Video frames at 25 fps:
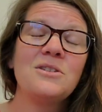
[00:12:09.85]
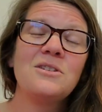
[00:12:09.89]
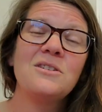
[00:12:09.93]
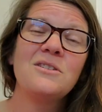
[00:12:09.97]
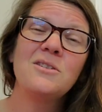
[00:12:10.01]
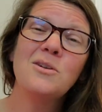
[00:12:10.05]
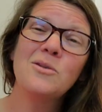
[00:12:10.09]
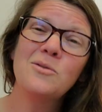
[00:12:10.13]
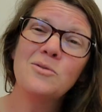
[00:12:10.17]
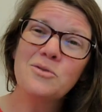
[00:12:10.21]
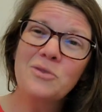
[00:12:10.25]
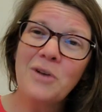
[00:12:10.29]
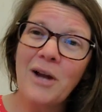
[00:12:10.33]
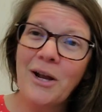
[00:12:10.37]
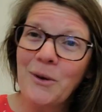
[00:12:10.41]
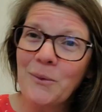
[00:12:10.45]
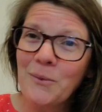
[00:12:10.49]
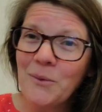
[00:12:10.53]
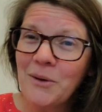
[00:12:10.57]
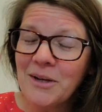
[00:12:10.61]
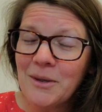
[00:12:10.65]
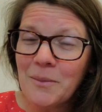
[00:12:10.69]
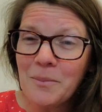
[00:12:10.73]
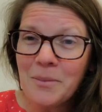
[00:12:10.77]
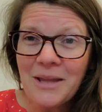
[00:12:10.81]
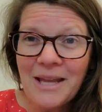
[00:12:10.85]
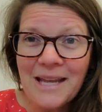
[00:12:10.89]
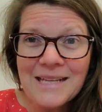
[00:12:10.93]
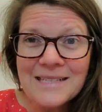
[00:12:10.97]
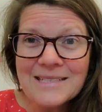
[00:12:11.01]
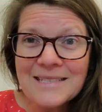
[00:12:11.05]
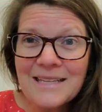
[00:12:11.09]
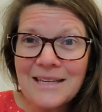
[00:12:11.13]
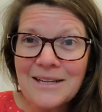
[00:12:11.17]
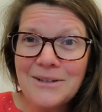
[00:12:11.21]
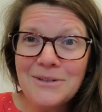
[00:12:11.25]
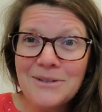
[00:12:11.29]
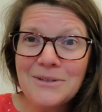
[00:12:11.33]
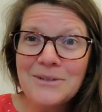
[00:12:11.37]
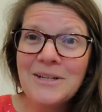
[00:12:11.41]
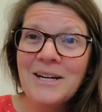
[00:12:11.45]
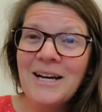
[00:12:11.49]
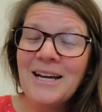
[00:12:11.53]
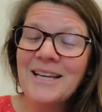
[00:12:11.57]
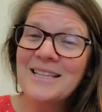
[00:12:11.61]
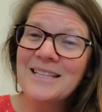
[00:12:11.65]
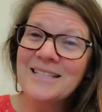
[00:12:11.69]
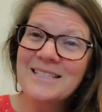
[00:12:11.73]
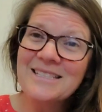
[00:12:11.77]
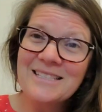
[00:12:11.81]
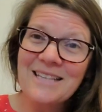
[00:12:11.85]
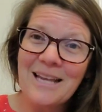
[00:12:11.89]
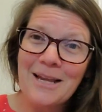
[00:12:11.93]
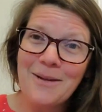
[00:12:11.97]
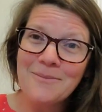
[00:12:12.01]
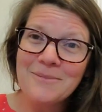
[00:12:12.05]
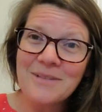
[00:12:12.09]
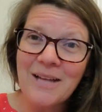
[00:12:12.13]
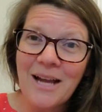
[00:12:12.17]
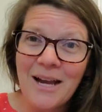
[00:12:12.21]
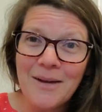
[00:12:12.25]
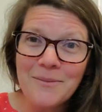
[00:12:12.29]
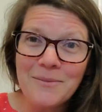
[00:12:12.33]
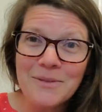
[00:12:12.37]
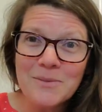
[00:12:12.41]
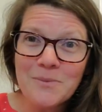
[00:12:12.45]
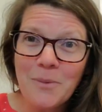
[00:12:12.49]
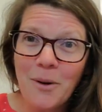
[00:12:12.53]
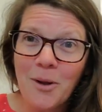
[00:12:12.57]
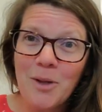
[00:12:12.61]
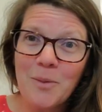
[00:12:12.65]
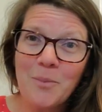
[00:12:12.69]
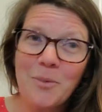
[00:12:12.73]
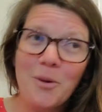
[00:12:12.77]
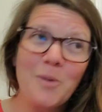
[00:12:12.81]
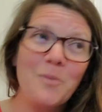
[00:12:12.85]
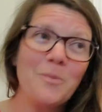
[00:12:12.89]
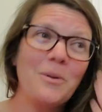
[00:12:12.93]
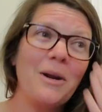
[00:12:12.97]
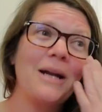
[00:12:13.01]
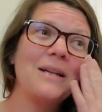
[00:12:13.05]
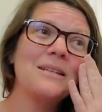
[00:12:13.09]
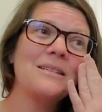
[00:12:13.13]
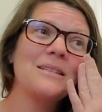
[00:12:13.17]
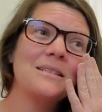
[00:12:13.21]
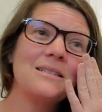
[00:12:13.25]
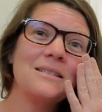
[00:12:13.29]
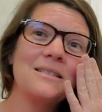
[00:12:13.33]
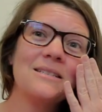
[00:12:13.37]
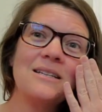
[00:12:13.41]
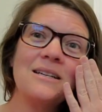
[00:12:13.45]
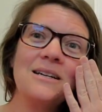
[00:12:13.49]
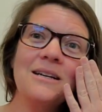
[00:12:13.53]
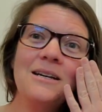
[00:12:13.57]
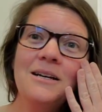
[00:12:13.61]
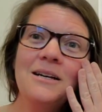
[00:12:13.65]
Don't try to run a plant sale at the same time as Parley Pro practice.